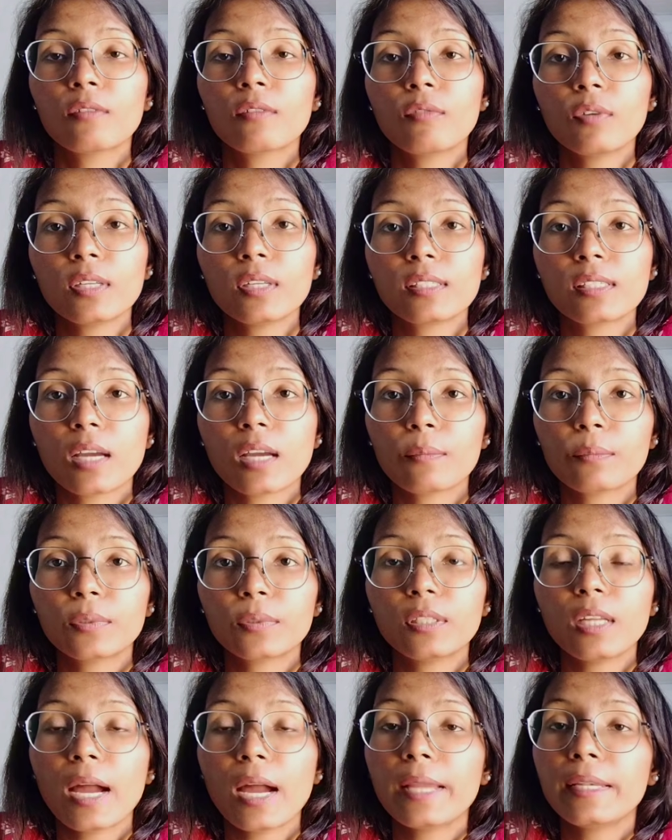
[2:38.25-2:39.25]
For
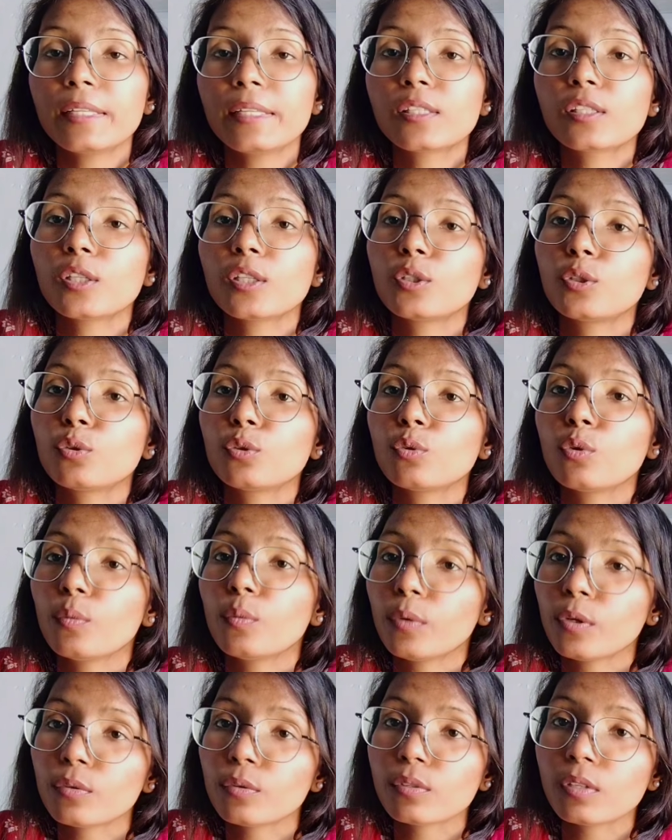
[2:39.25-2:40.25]
example, I listen to
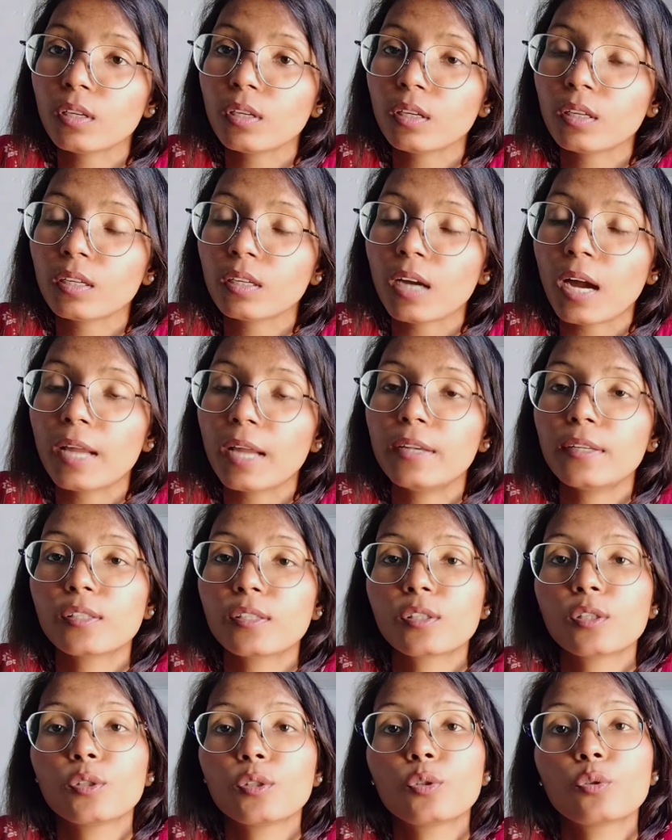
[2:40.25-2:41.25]
music, I
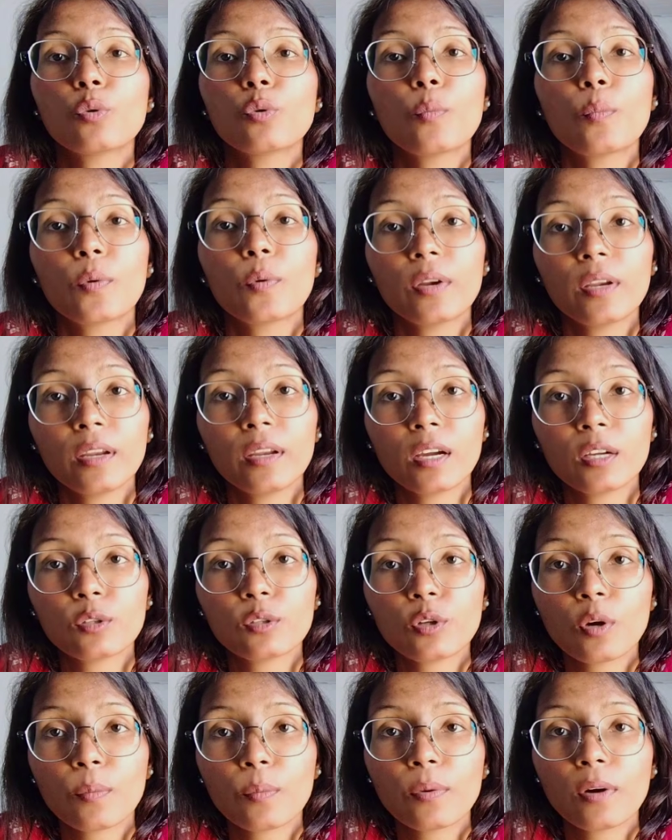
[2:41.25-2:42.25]
listen to Priyanka
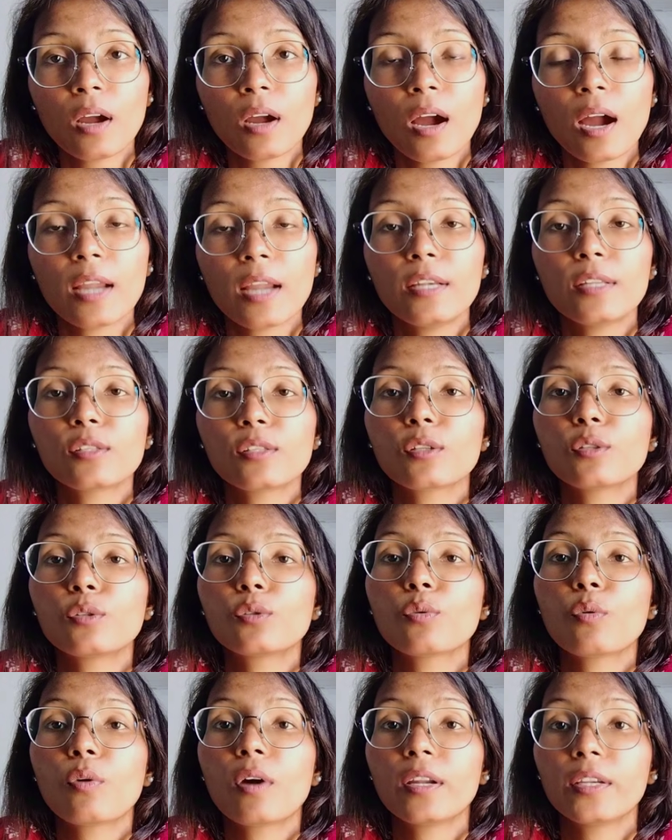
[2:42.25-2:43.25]
Chopra, I listen
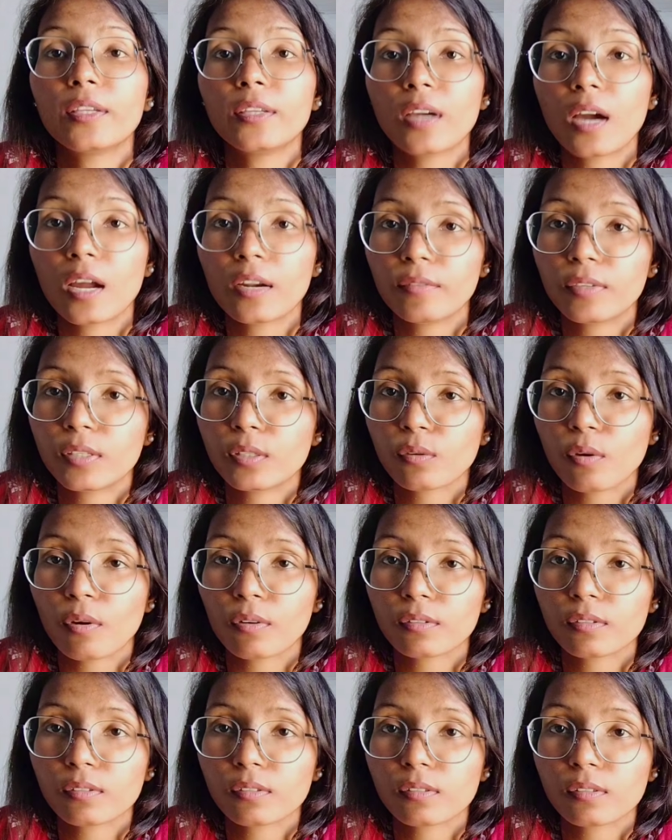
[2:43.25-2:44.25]
to Haryanvi
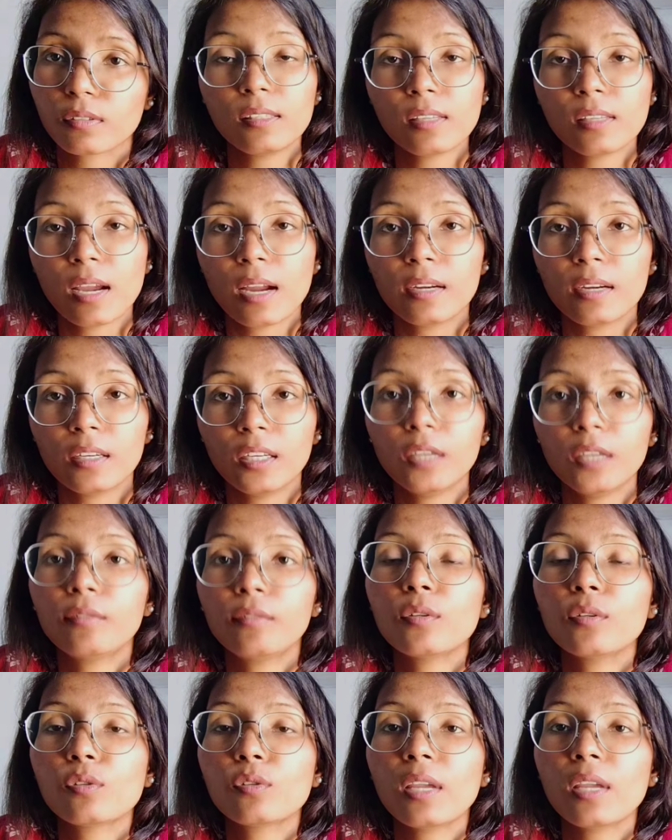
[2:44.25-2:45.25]
songs. Understand,
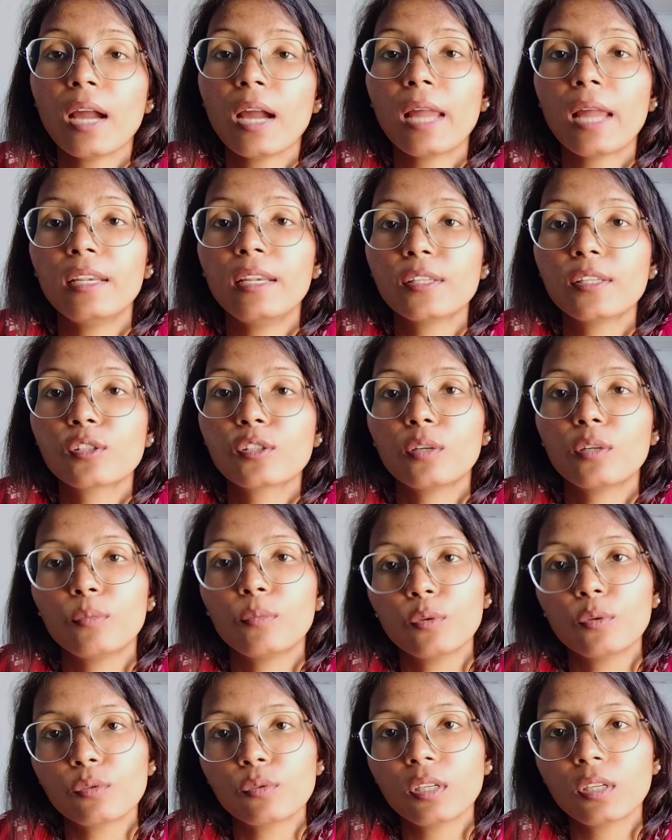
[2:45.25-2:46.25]
if you say I listen
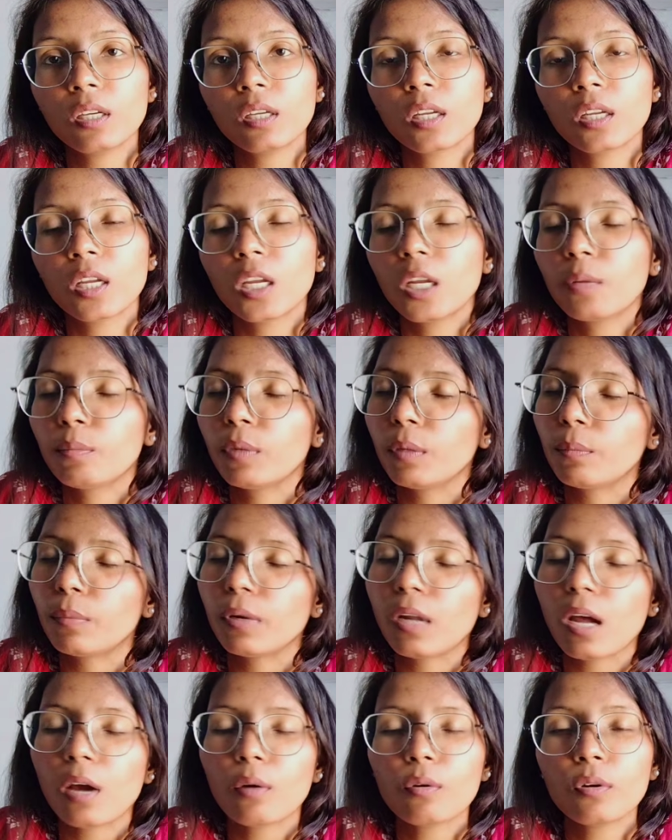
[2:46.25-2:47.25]
music,
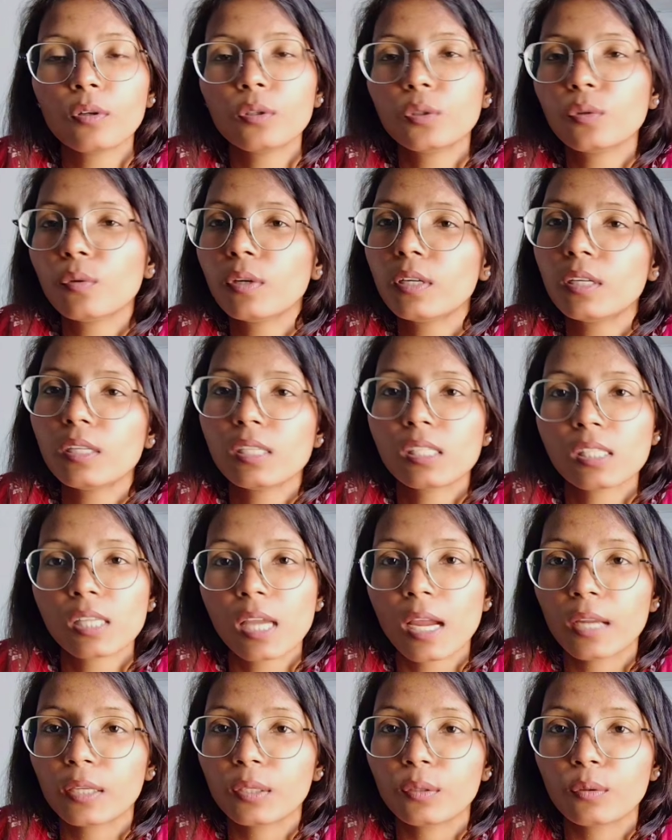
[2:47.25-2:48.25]
people are going to
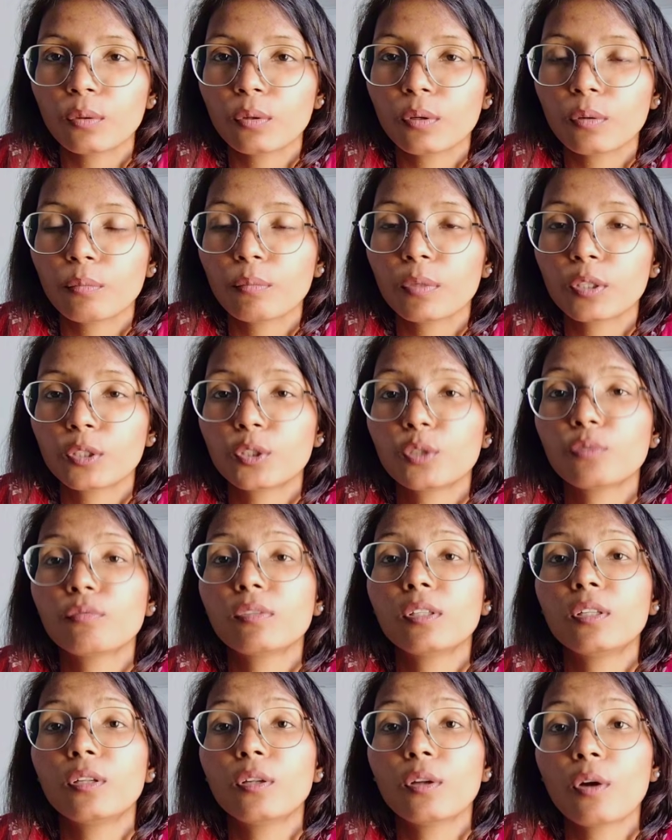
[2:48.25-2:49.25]
understand you, but you
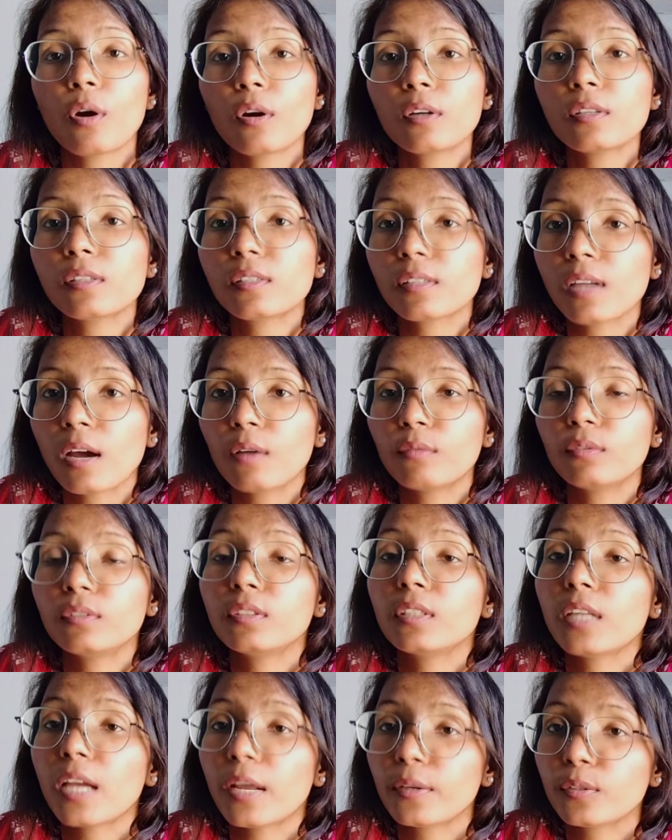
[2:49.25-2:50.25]
will not
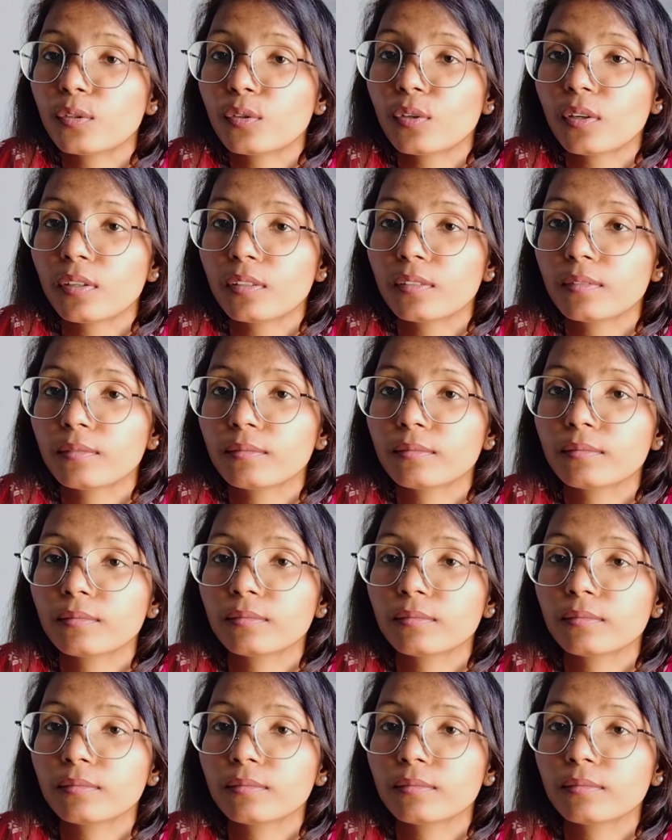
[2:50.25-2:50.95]
sound natural.